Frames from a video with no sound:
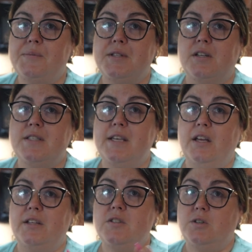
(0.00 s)
It was on
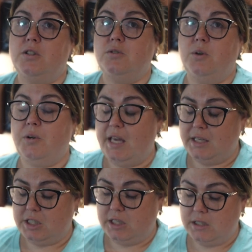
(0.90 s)
sale at certain
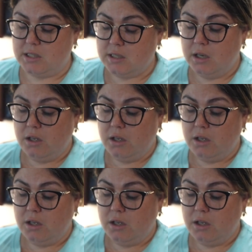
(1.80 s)
locations.